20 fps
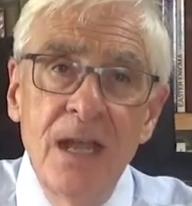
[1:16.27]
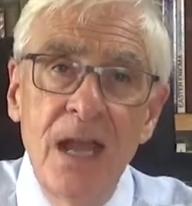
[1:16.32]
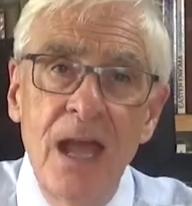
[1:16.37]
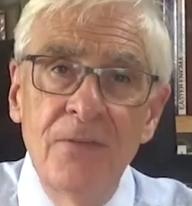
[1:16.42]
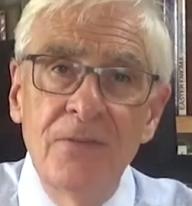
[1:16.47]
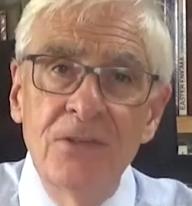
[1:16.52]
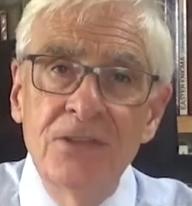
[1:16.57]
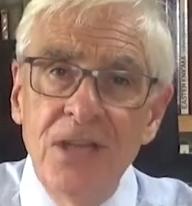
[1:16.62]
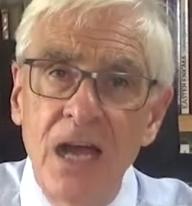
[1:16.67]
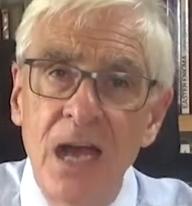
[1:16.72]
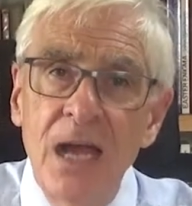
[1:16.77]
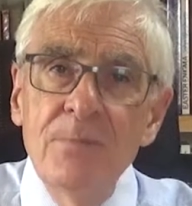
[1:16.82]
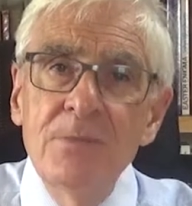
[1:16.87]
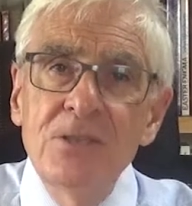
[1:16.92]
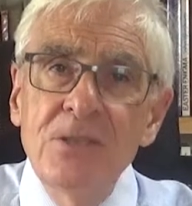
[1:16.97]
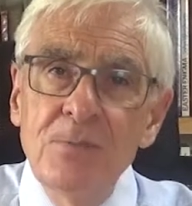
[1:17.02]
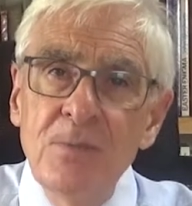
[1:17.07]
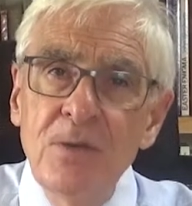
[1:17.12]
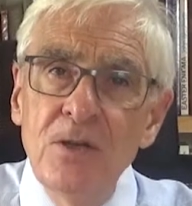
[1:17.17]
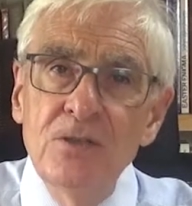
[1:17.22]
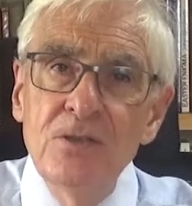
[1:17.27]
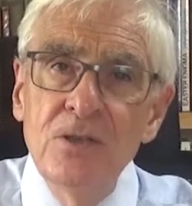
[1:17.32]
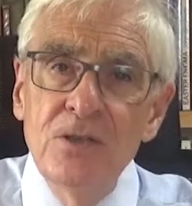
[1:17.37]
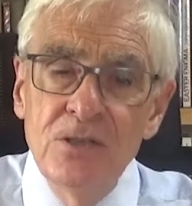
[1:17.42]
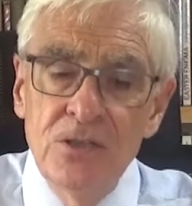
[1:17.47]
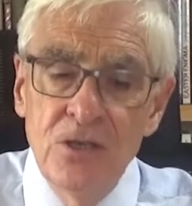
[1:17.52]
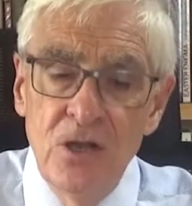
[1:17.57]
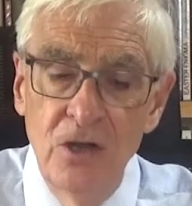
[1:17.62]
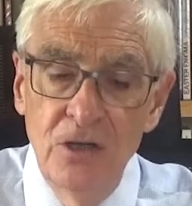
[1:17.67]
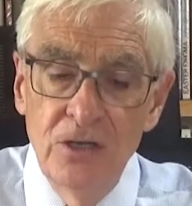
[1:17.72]
At the time,
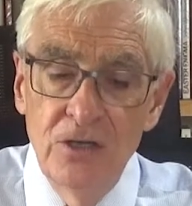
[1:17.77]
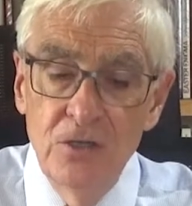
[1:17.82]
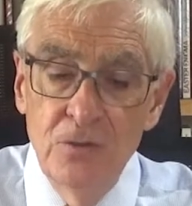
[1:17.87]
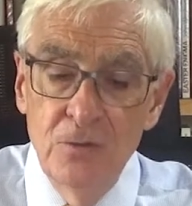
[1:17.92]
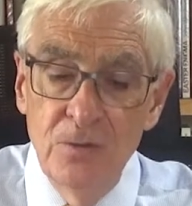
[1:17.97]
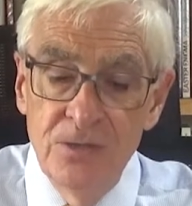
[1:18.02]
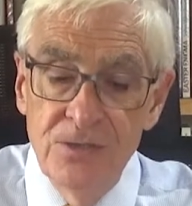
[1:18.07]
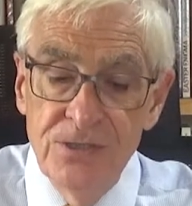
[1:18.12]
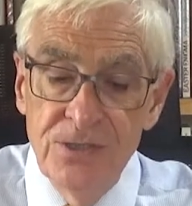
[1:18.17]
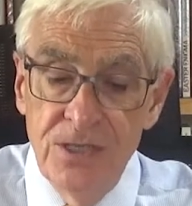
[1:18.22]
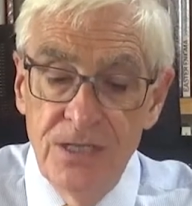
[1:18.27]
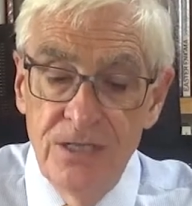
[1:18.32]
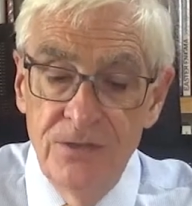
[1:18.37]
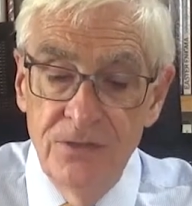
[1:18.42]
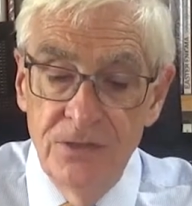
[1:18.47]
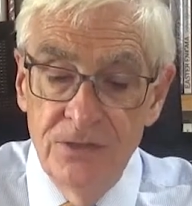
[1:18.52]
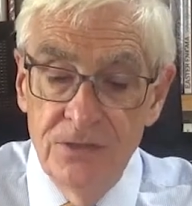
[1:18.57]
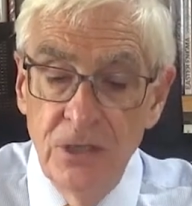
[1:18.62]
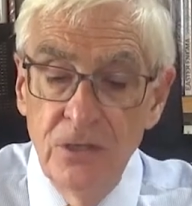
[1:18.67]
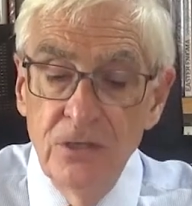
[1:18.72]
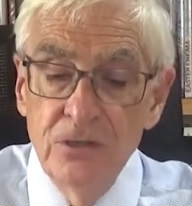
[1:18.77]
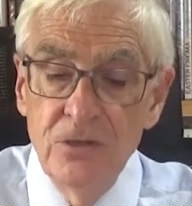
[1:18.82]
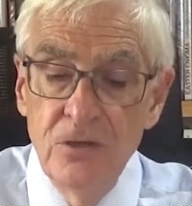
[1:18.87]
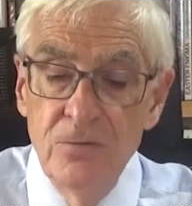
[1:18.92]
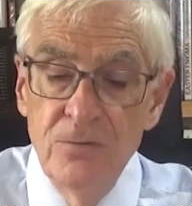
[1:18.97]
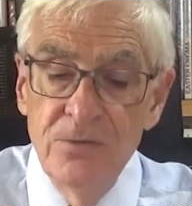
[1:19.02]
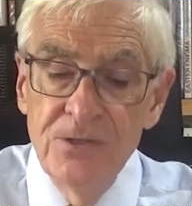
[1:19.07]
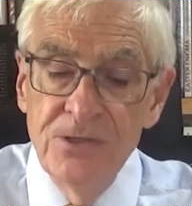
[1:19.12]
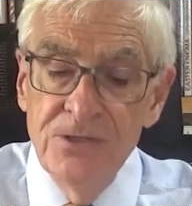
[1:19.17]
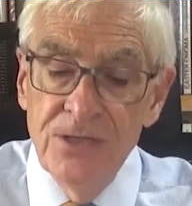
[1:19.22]
Spurgeon's College was in the
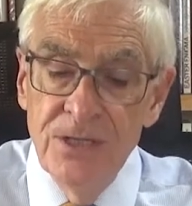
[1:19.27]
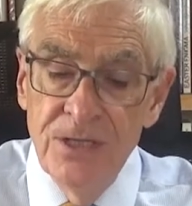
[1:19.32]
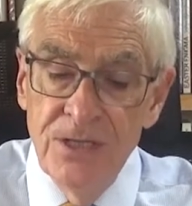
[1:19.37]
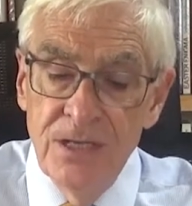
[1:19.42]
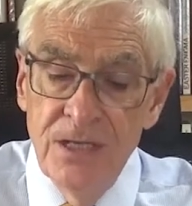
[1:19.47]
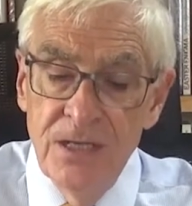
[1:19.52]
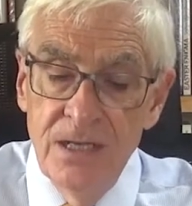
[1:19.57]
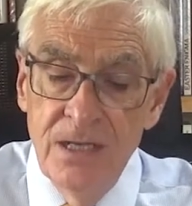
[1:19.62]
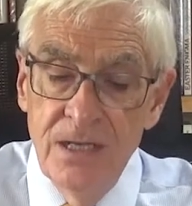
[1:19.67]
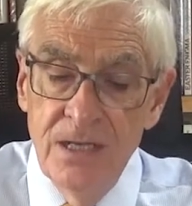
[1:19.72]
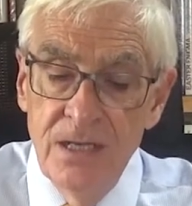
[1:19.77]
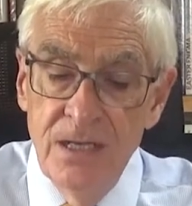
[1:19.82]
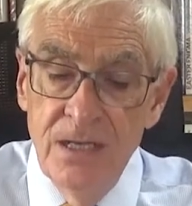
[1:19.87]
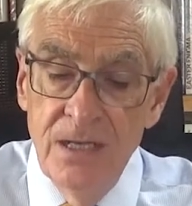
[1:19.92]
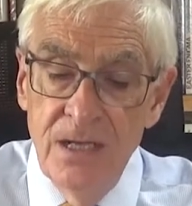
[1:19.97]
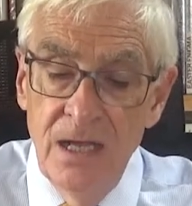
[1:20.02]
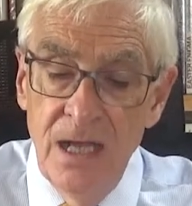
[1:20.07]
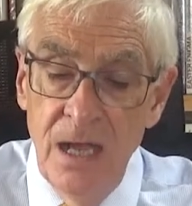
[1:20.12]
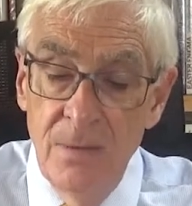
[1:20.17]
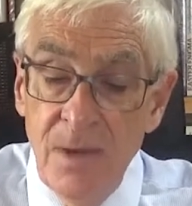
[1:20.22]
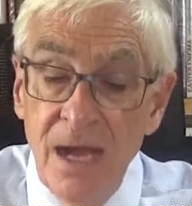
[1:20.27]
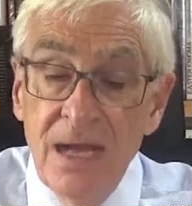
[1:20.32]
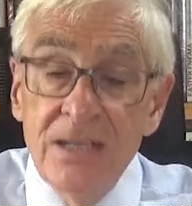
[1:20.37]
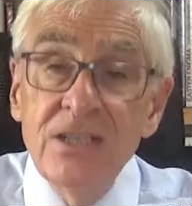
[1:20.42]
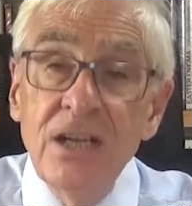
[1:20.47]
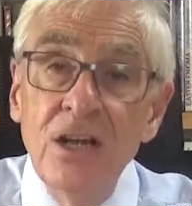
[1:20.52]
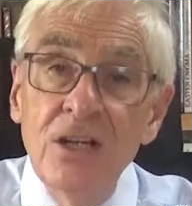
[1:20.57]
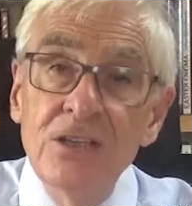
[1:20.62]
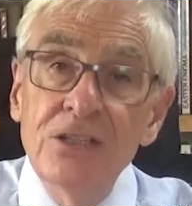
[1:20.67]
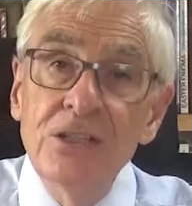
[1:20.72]
doldrums, and my
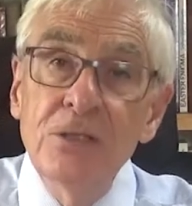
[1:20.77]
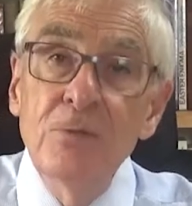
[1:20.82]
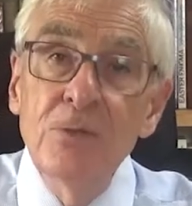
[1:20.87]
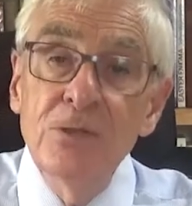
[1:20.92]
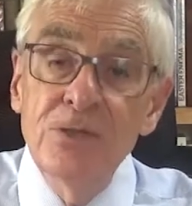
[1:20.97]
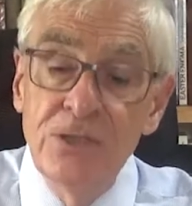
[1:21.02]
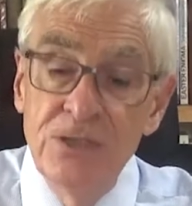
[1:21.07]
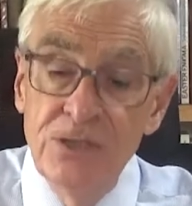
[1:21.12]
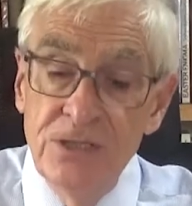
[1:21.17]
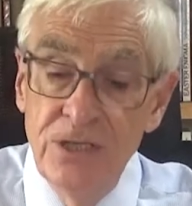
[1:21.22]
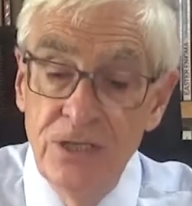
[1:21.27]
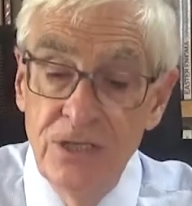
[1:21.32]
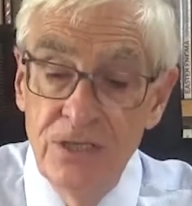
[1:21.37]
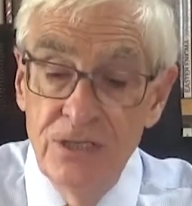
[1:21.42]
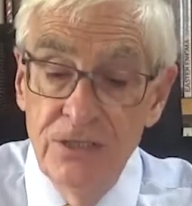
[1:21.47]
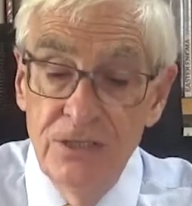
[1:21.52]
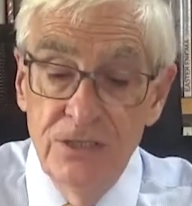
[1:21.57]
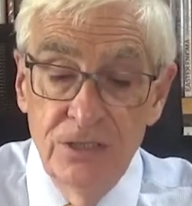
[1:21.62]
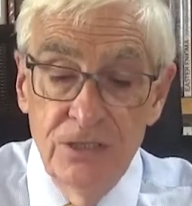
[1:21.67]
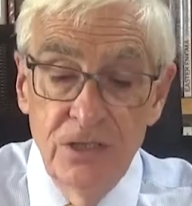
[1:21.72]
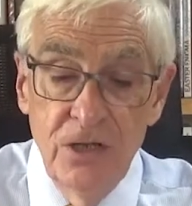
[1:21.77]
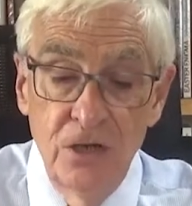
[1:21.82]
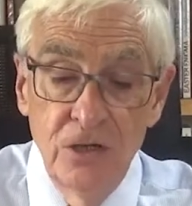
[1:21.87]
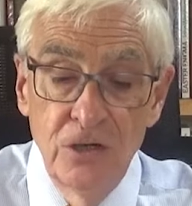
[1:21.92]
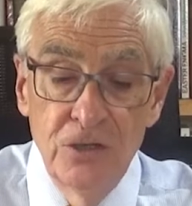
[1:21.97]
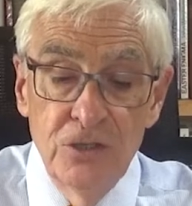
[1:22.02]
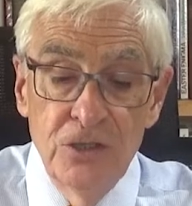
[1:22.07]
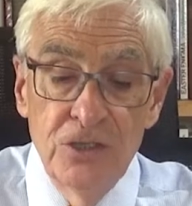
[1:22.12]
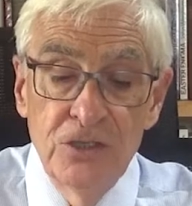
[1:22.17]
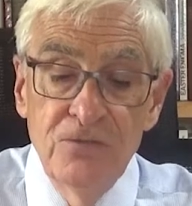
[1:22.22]
task was to turn the
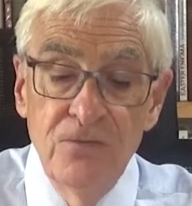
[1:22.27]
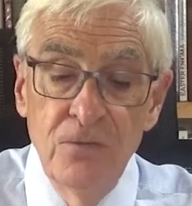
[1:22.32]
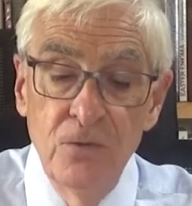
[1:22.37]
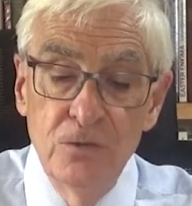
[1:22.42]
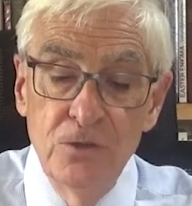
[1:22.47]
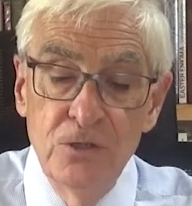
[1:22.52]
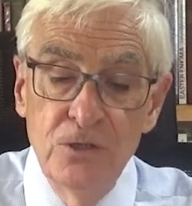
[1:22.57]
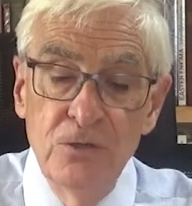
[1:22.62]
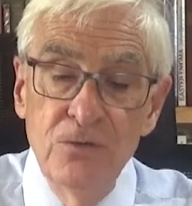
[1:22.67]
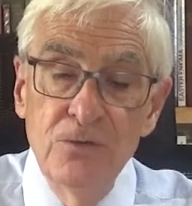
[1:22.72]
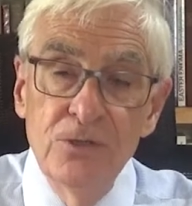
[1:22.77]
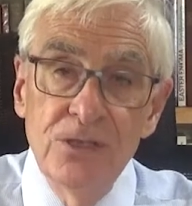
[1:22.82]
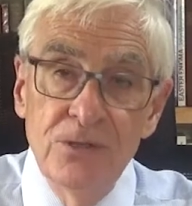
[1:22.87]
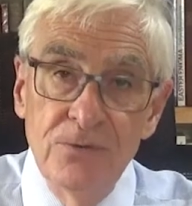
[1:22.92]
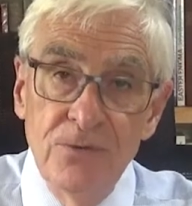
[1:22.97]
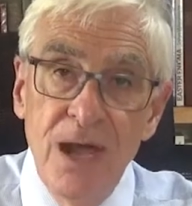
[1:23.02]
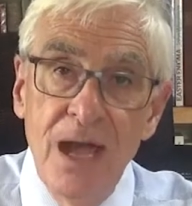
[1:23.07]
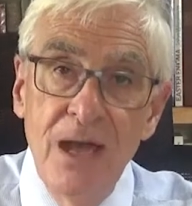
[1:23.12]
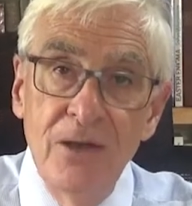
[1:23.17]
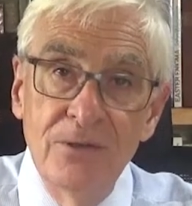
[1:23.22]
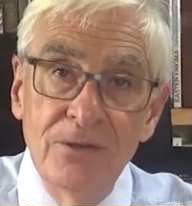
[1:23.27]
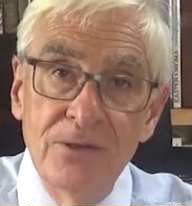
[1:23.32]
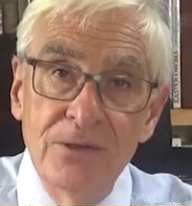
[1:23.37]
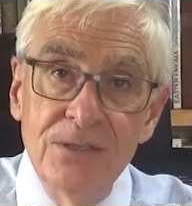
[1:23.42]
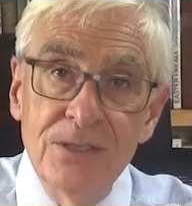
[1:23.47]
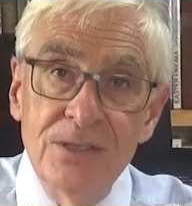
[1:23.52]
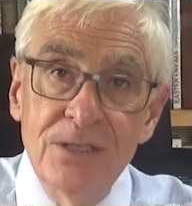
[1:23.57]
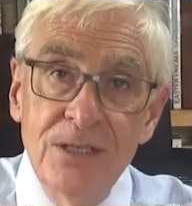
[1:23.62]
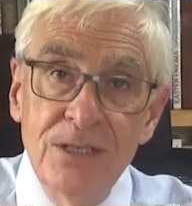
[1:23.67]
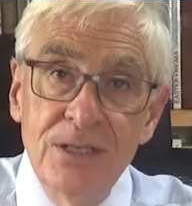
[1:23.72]
college's fortunes around.